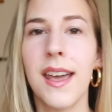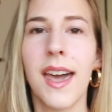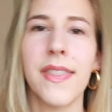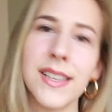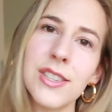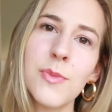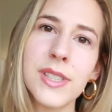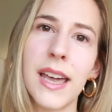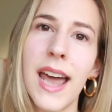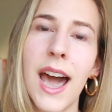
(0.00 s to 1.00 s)
And that's
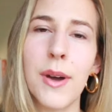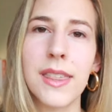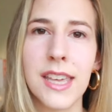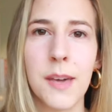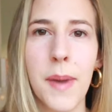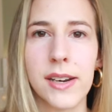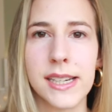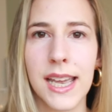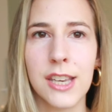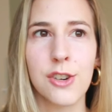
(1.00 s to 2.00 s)
almost kind of how I think about it.
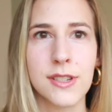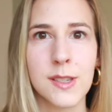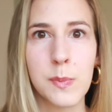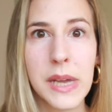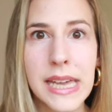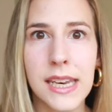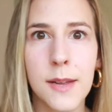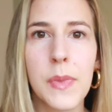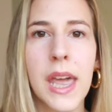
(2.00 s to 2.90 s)
And your spin